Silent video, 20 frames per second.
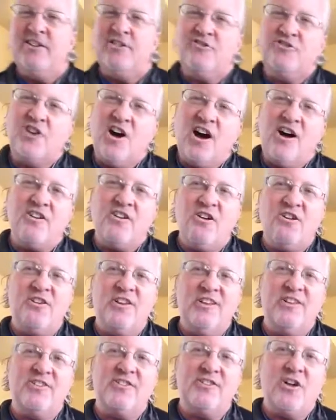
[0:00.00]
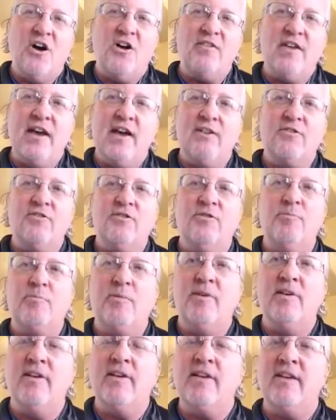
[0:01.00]
John already saw that
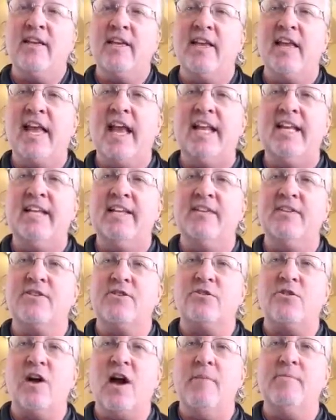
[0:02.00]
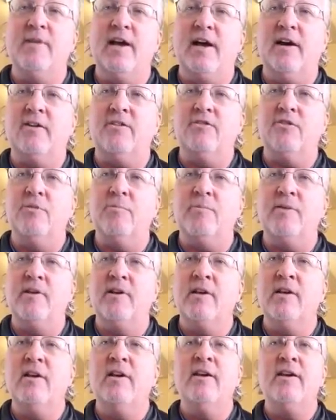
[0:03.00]
group, and he described that group
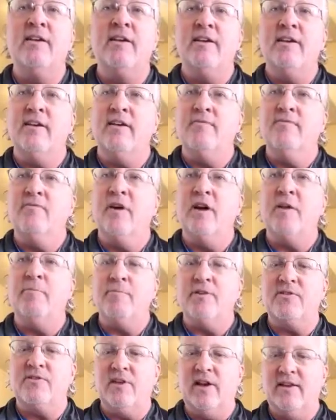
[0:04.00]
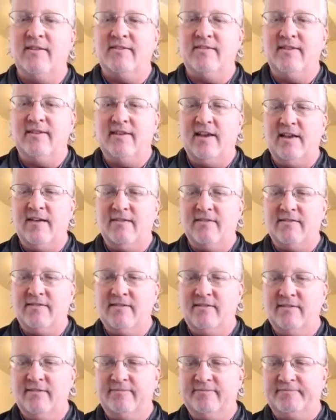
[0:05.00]
in very precise
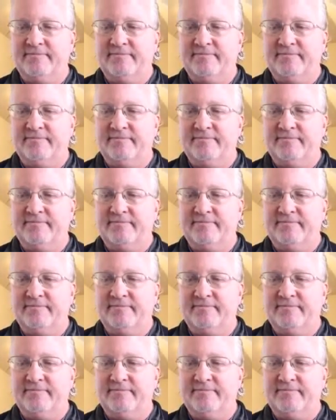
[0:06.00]
details.